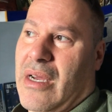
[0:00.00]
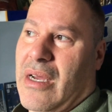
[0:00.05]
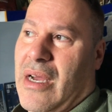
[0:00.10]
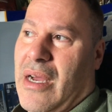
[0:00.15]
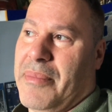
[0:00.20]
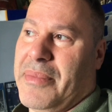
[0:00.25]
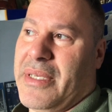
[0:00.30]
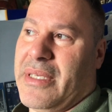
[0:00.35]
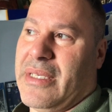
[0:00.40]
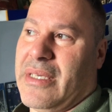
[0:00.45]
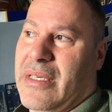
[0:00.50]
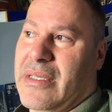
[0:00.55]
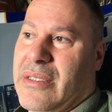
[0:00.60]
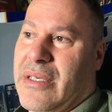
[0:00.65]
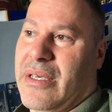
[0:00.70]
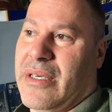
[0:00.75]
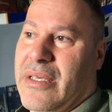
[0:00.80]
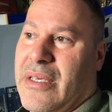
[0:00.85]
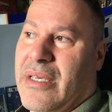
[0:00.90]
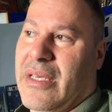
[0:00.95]
I mean,
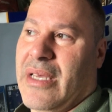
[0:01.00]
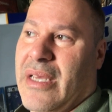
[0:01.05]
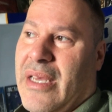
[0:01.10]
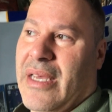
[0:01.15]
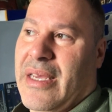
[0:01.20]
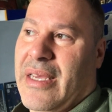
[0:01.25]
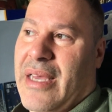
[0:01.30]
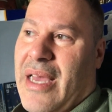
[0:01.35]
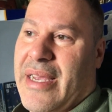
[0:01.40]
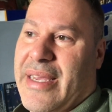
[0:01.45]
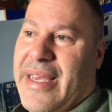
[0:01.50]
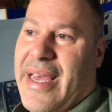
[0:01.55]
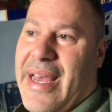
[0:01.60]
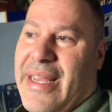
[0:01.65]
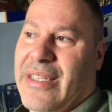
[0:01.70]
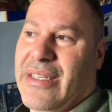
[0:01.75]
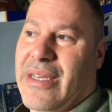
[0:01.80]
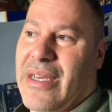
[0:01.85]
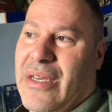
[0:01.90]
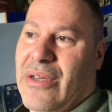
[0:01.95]

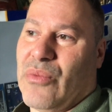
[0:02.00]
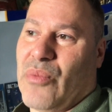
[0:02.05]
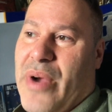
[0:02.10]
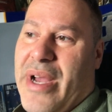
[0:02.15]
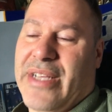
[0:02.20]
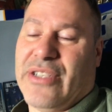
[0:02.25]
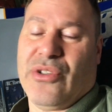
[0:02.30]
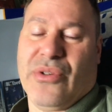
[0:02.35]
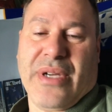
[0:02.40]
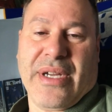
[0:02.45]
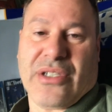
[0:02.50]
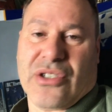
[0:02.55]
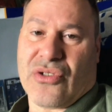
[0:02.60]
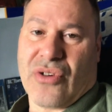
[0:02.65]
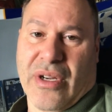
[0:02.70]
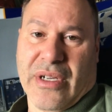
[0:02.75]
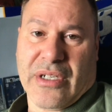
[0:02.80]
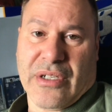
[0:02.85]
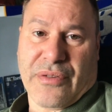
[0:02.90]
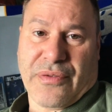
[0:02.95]
again, where do you get
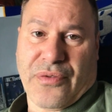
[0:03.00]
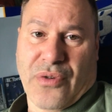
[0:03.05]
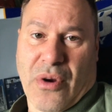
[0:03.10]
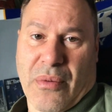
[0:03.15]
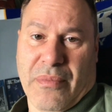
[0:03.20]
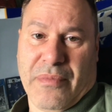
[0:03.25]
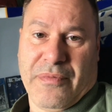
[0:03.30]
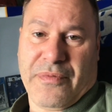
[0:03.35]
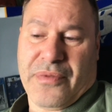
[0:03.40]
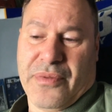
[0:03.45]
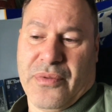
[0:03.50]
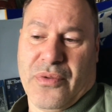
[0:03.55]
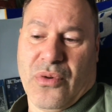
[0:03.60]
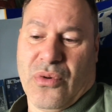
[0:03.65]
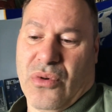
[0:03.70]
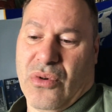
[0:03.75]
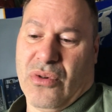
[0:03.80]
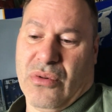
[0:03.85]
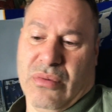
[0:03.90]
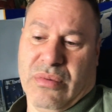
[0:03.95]
strikers from
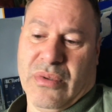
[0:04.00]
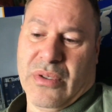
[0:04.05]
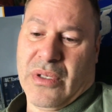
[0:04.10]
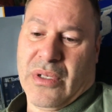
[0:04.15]
for